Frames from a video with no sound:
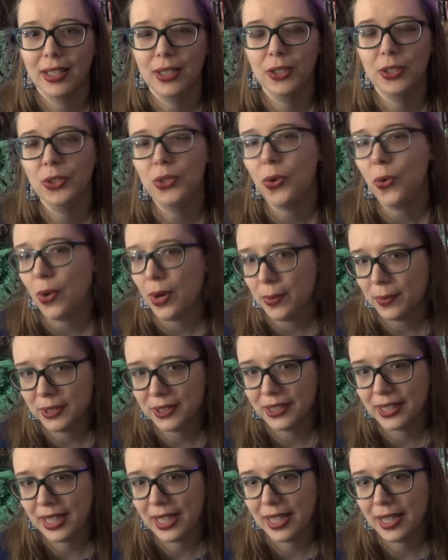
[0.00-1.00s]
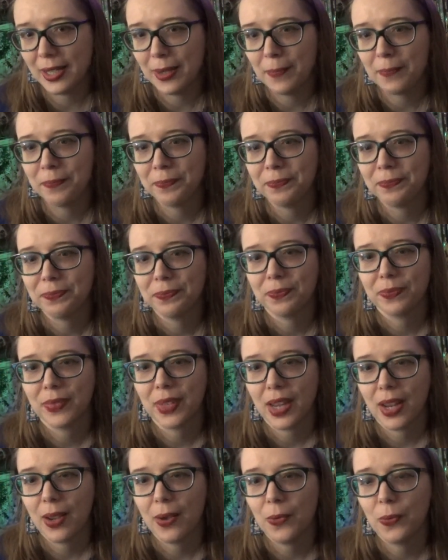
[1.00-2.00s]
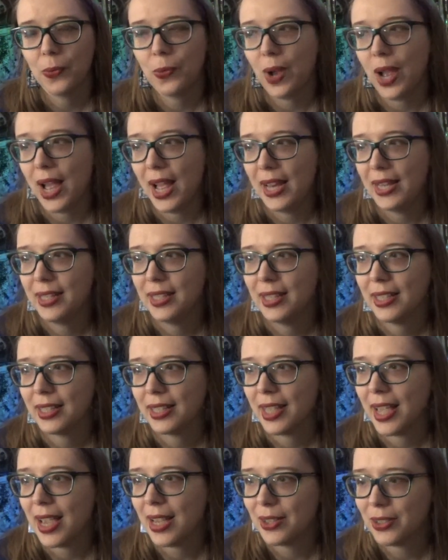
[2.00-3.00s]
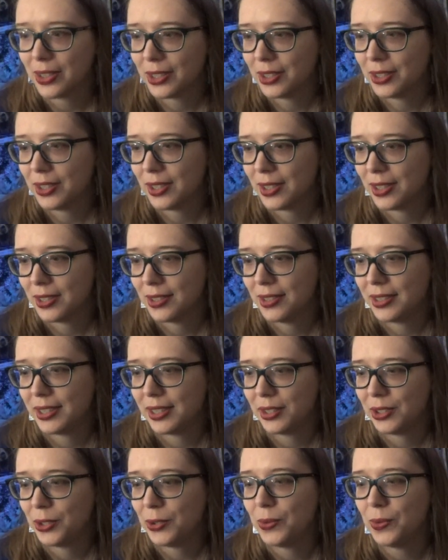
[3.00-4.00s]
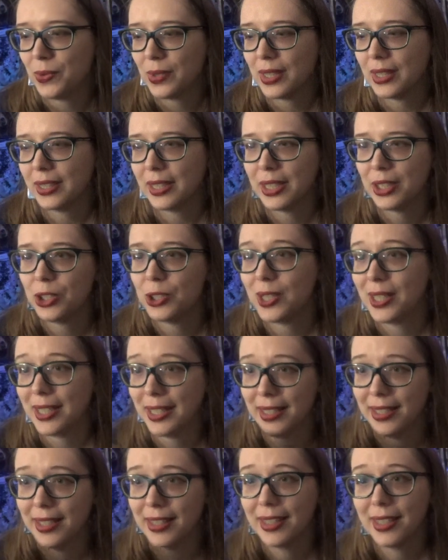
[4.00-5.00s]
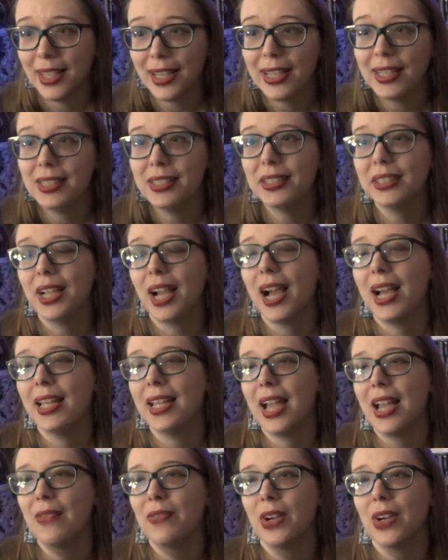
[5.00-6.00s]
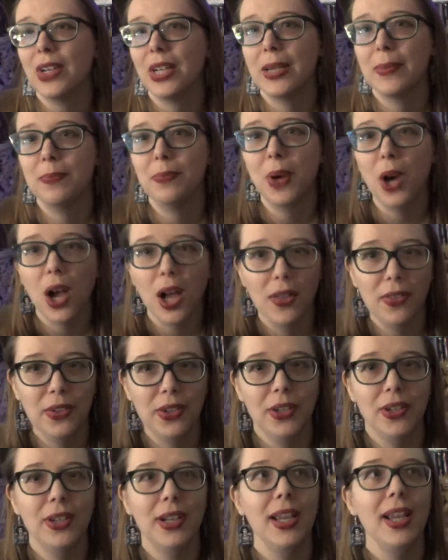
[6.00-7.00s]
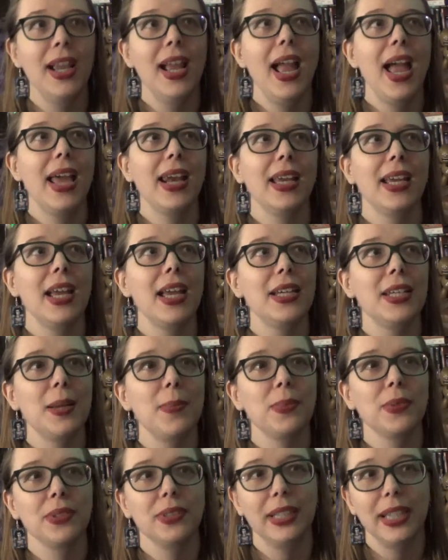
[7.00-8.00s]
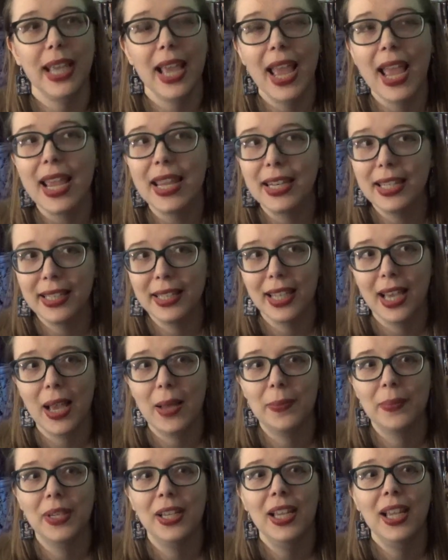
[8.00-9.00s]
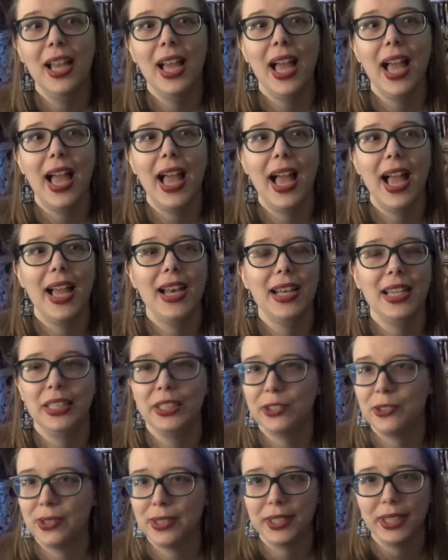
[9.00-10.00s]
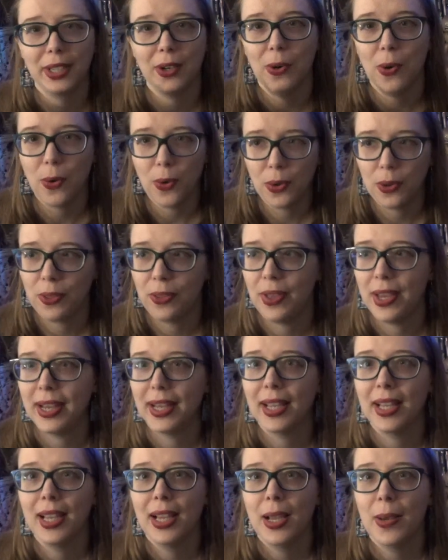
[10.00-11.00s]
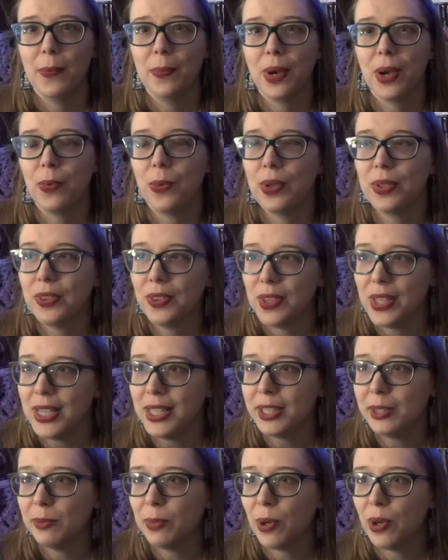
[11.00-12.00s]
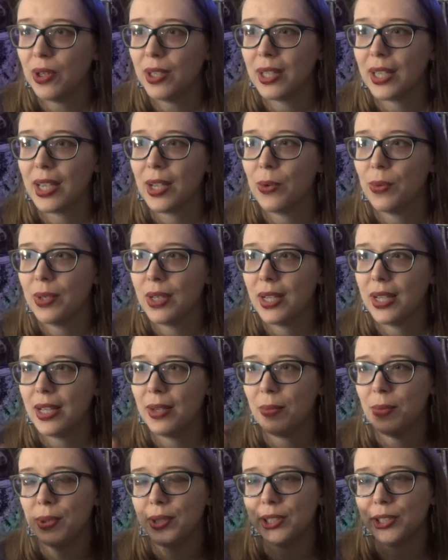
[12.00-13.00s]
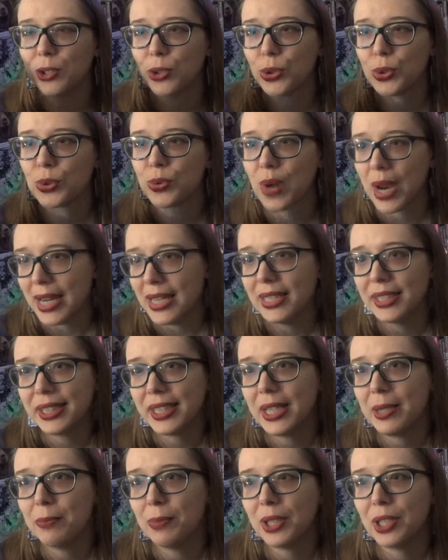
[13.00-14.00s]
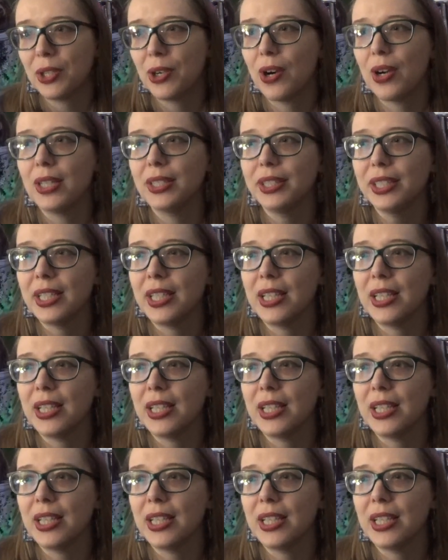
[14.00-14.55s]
normally when characters do really shitty things, I get very bothered and I end up really hating them, and it's just like a whole thing. But with this book, it was crazy, because